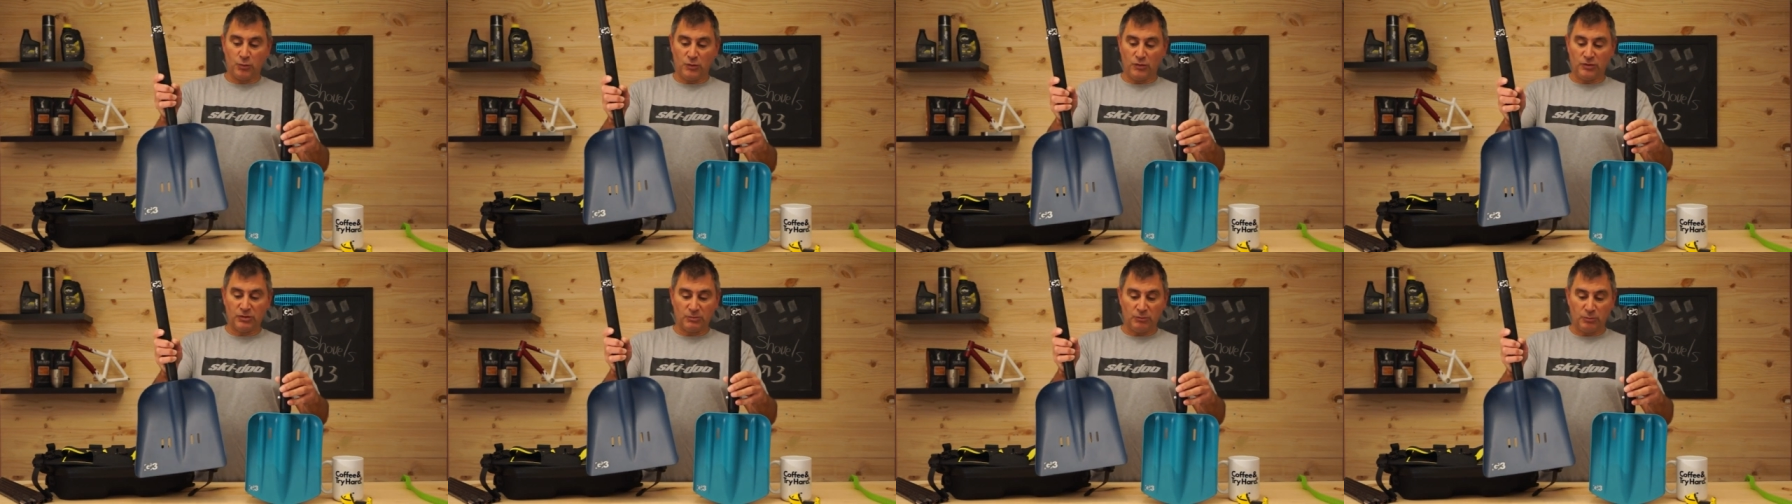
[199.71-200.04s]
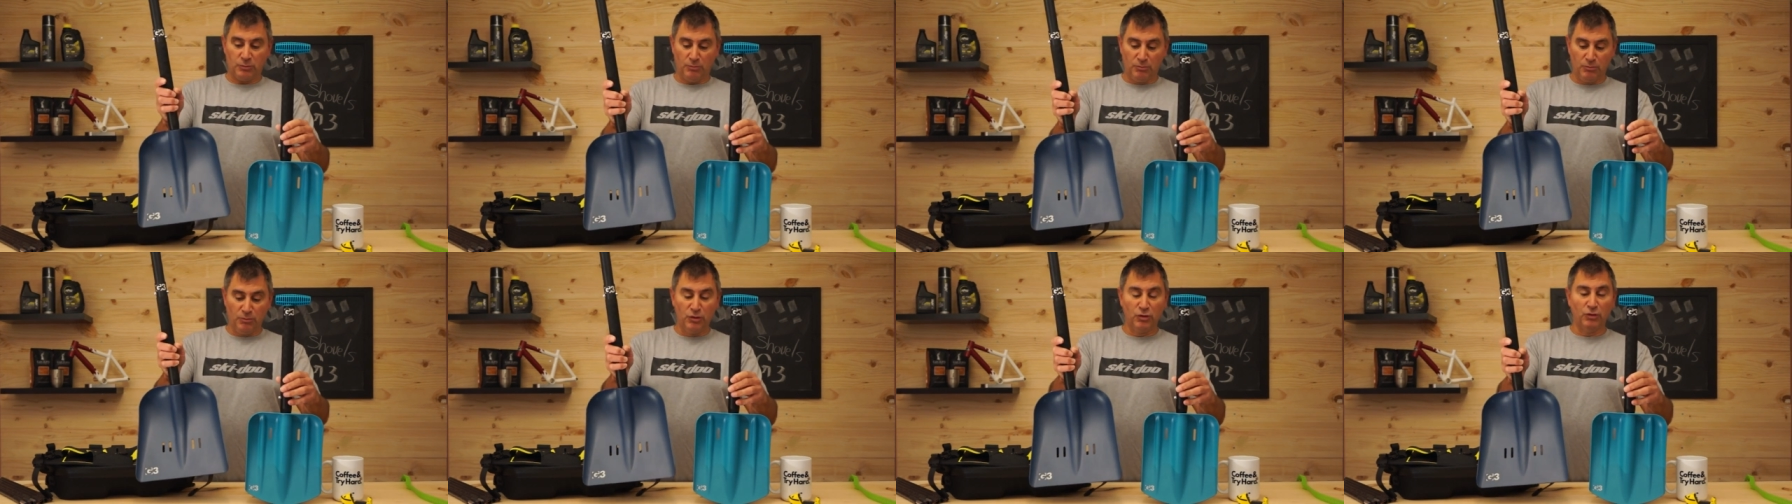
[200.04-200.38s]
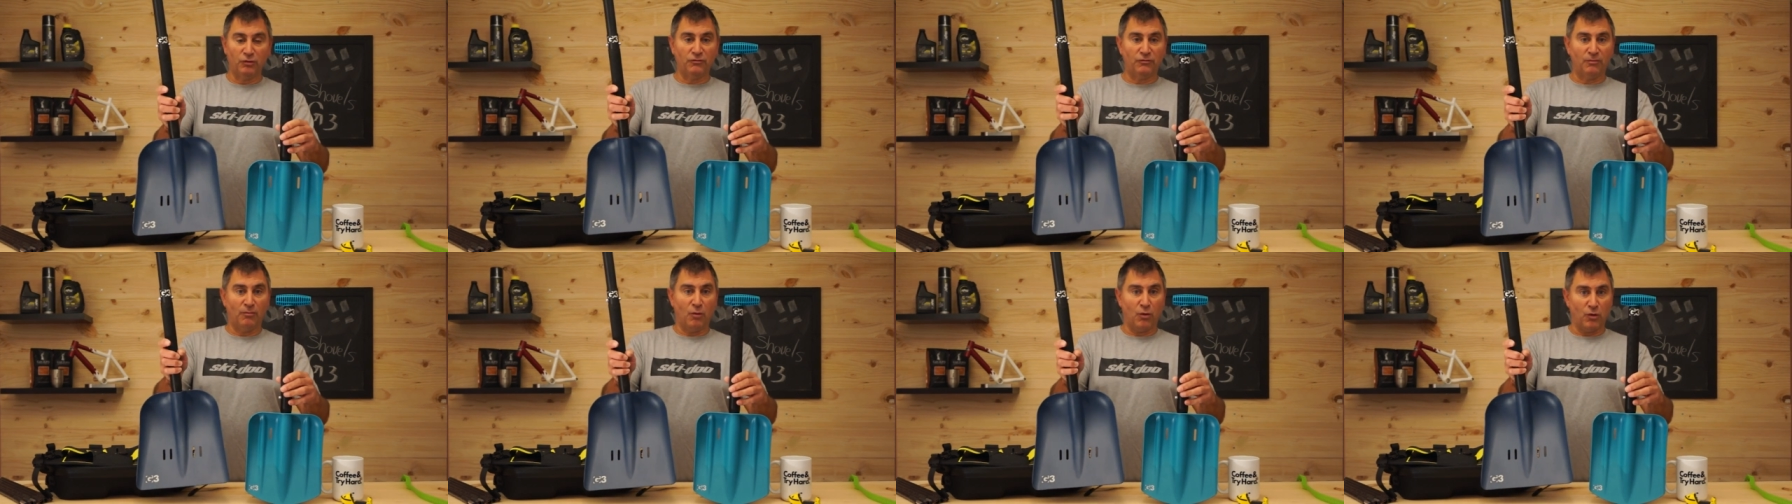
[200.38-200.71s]
will
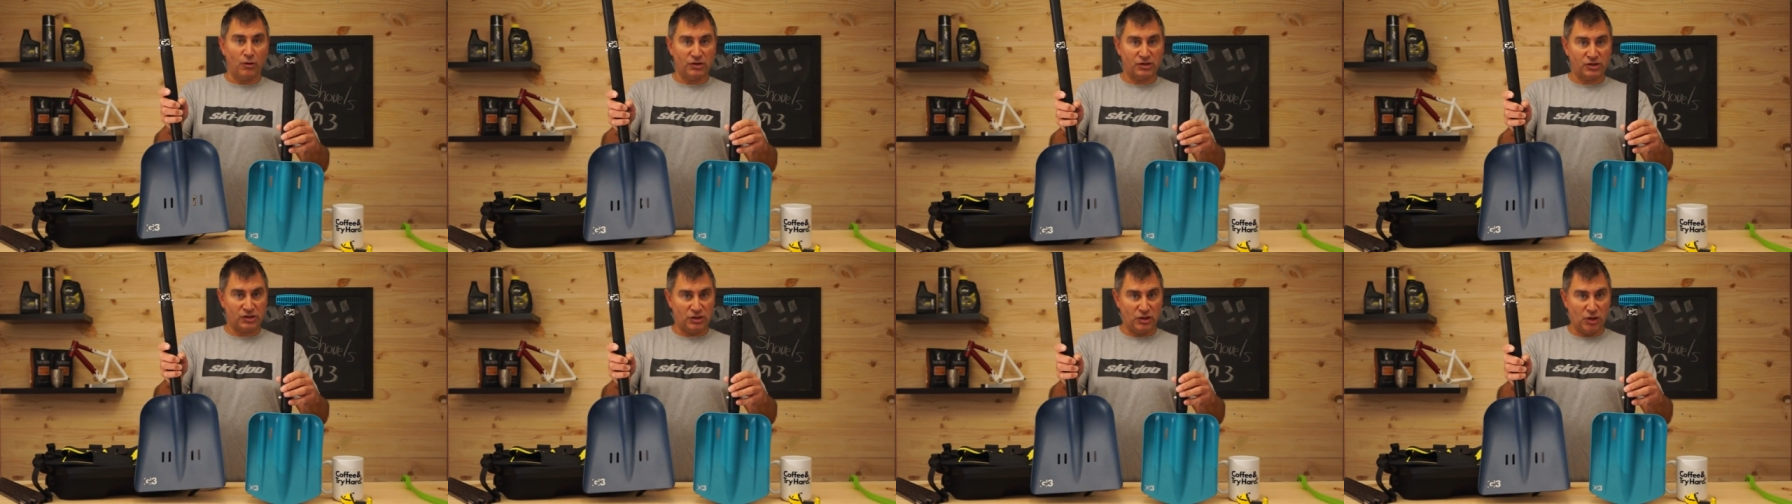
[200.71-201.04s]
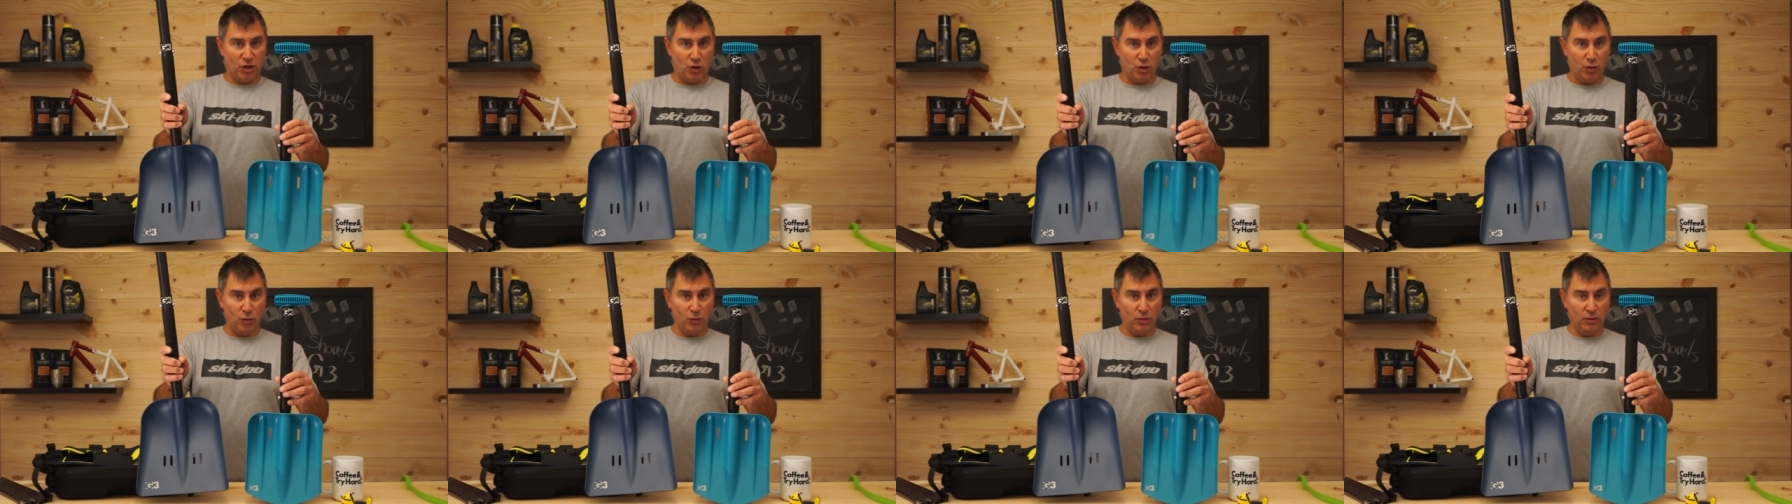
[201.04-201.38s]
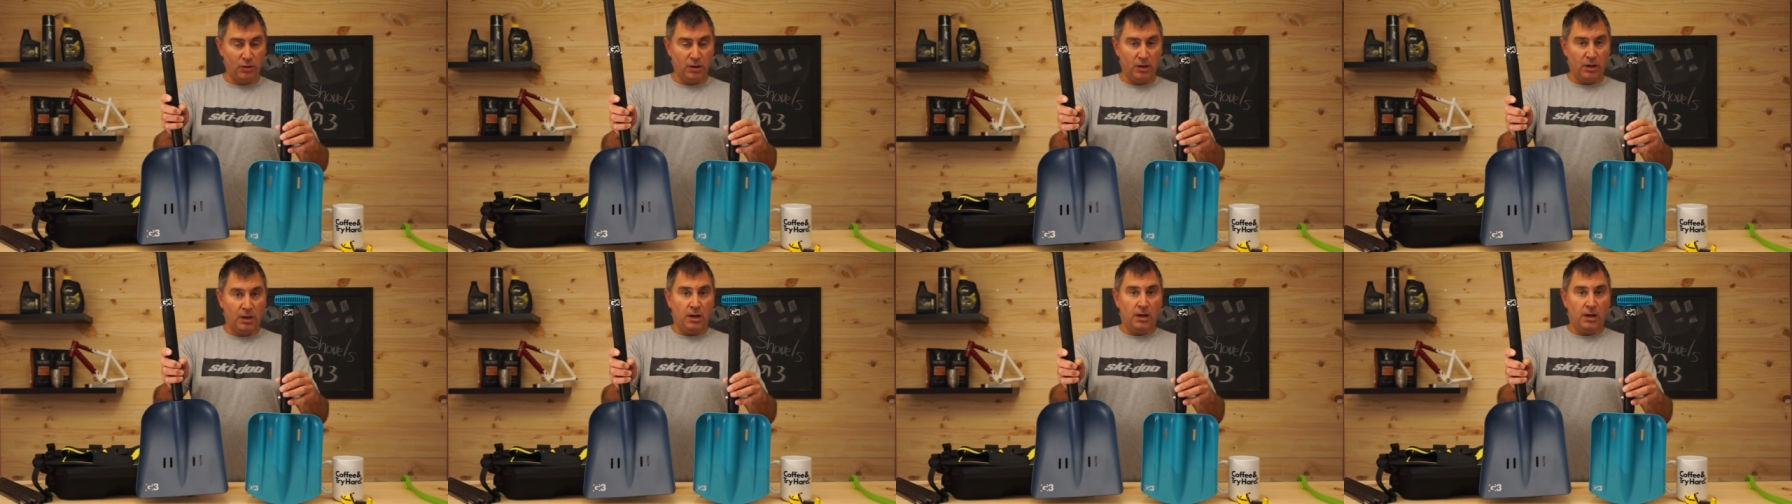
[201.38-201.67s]
move more snow,